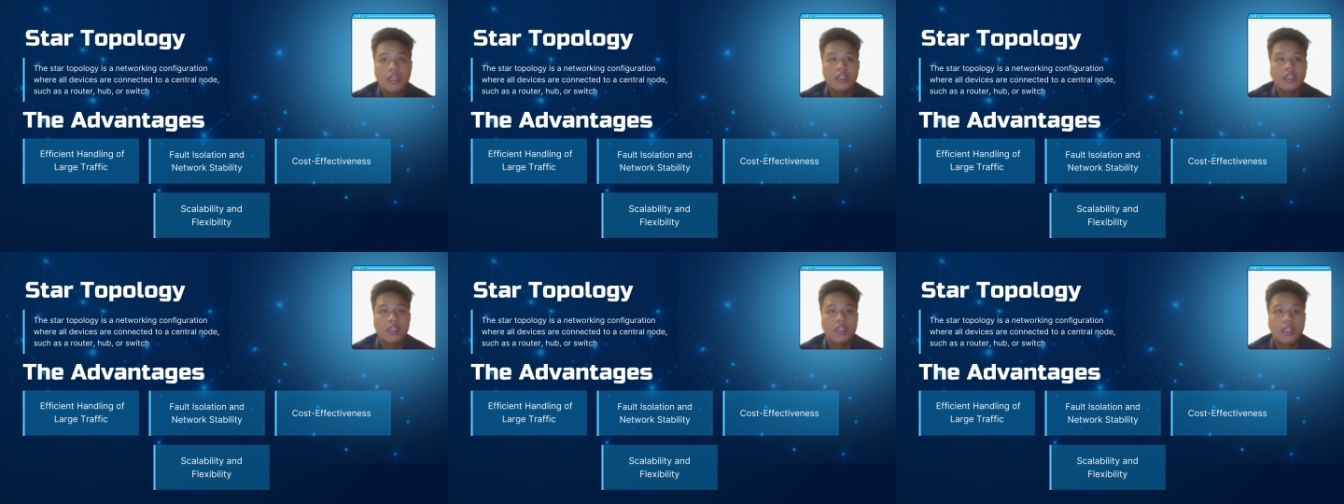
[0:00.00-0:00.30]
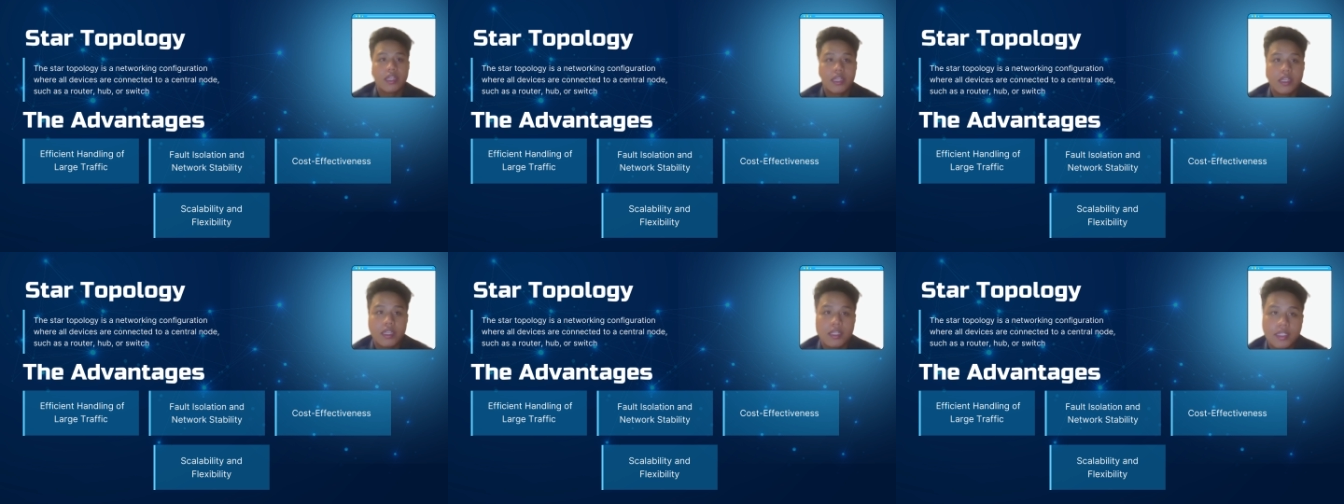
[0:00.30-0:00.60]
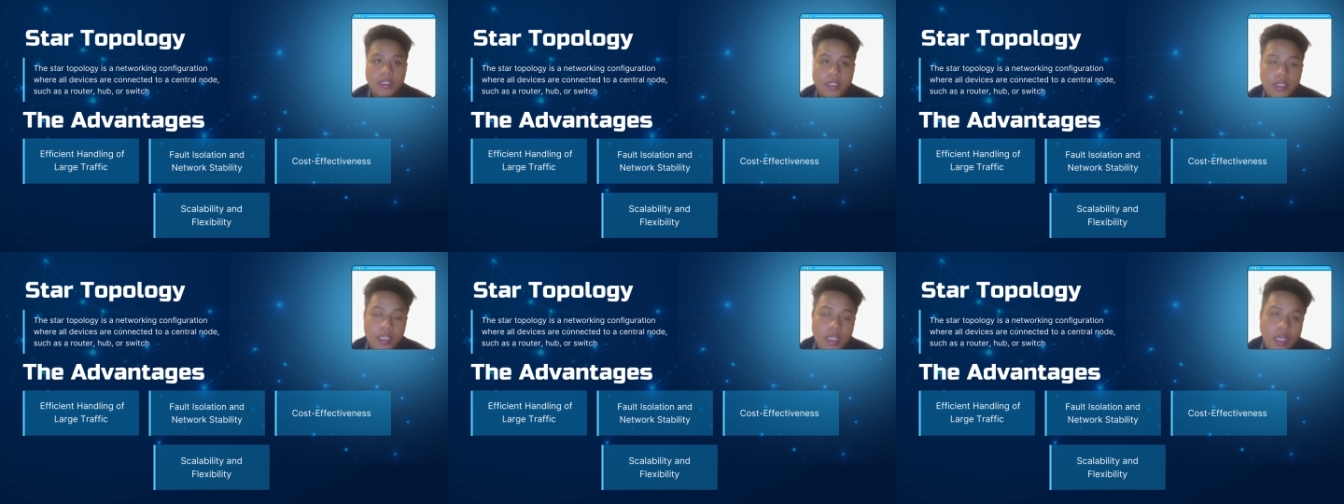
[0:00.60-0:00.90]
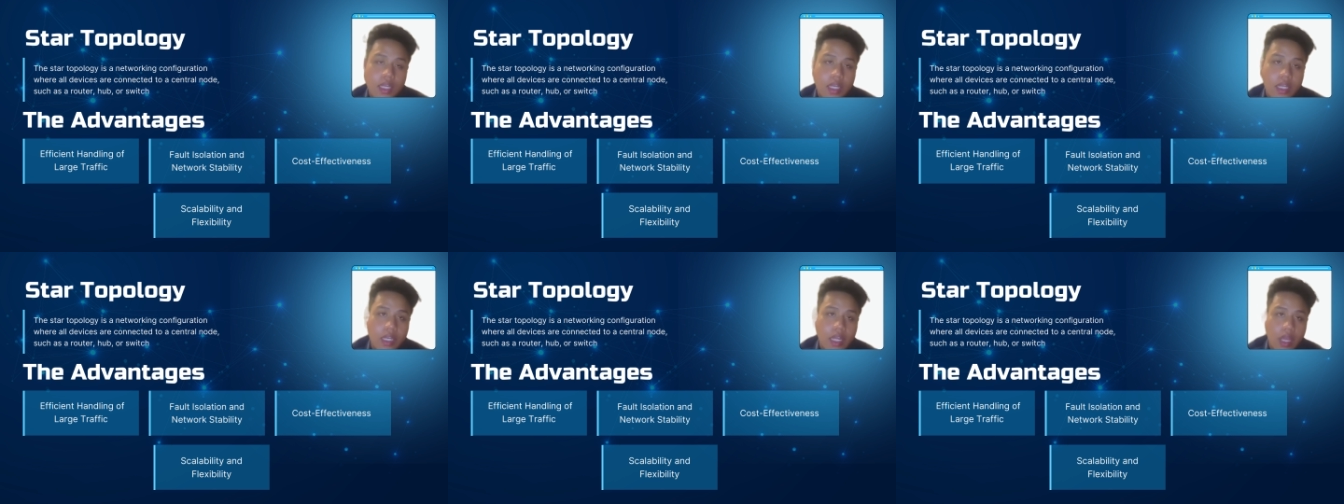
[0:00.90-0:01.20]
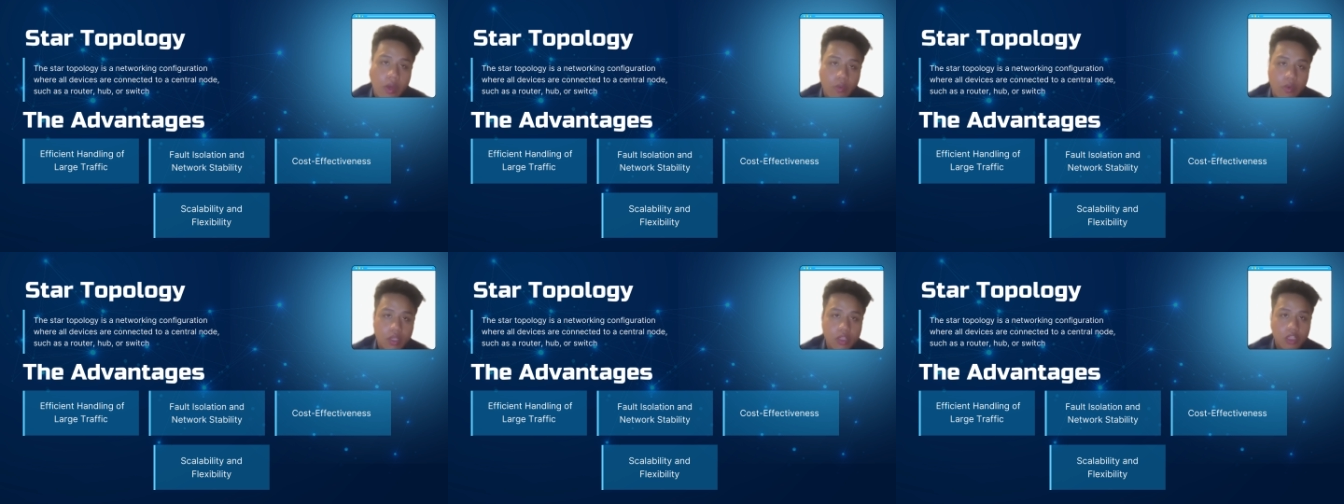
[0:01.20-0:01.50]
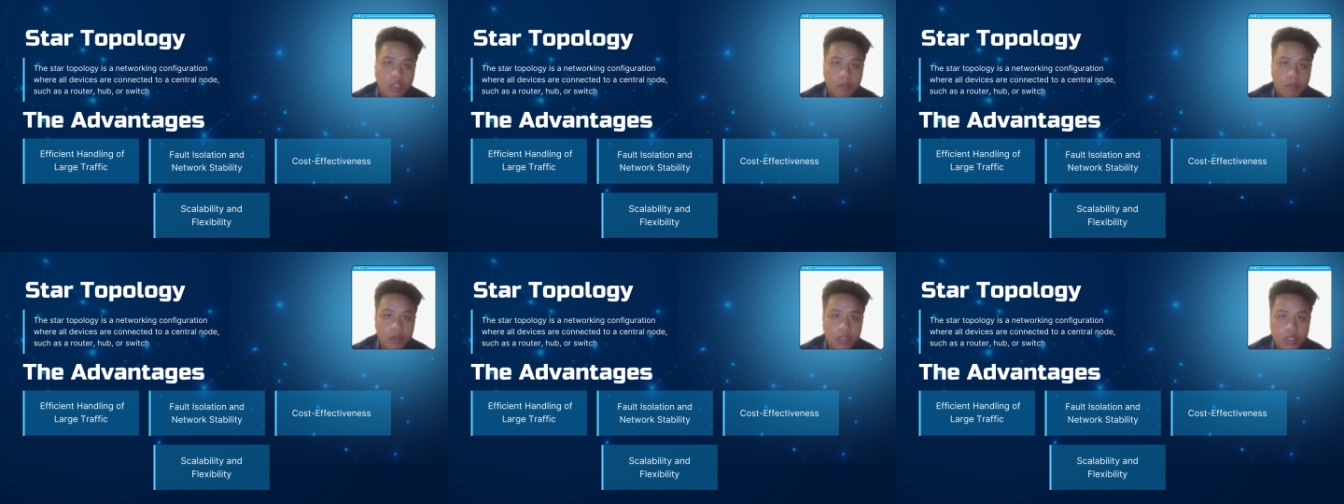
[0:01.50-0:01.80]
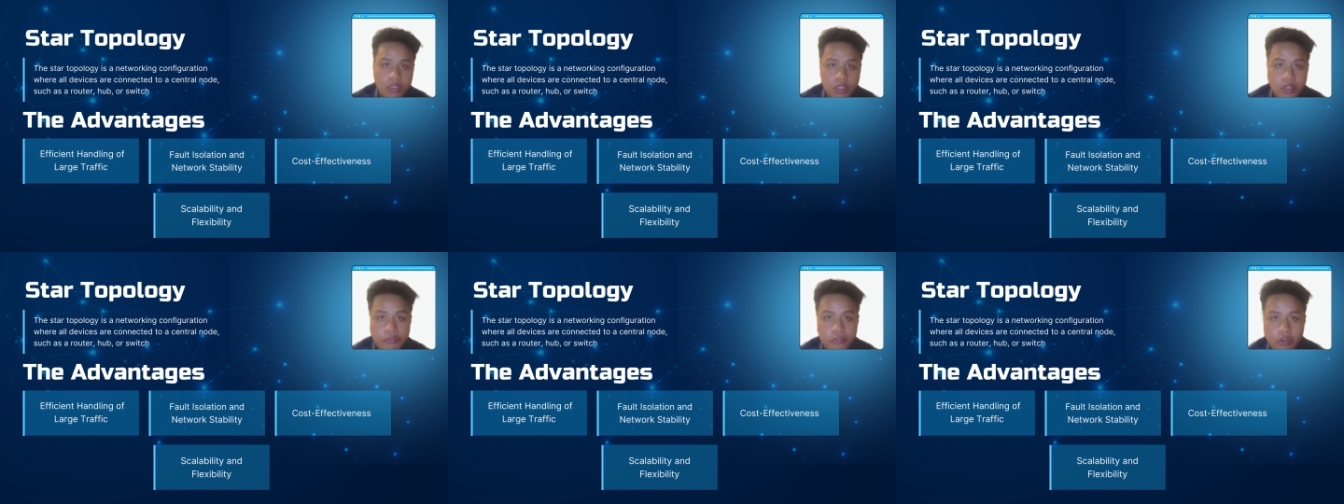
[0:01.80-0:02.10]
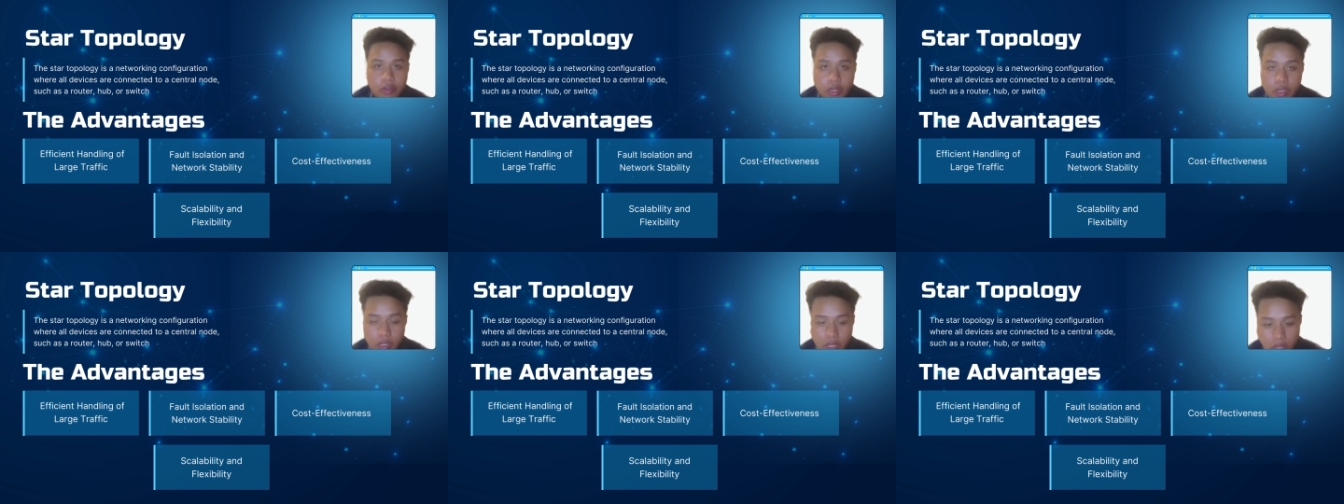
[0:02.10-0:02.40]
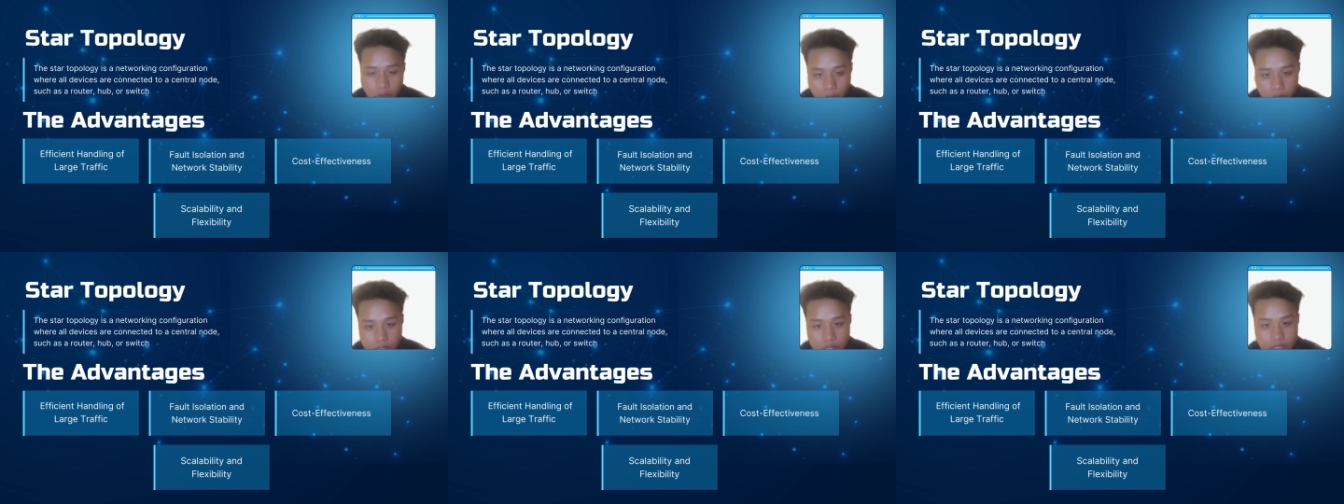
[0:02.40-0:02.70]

the star network topology for the network